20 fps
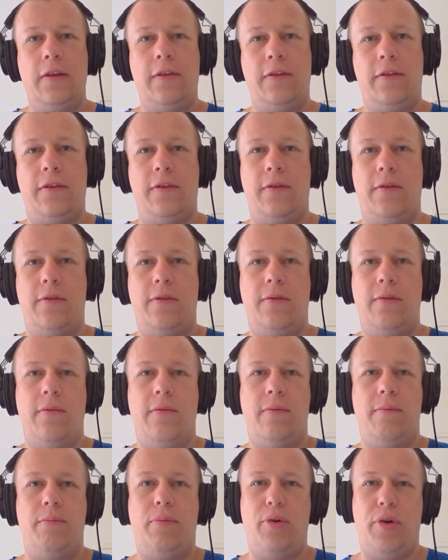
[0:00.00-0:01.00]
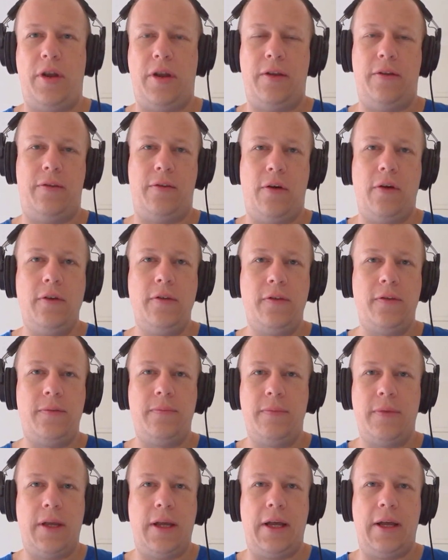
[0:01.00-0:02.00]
to put it in docs.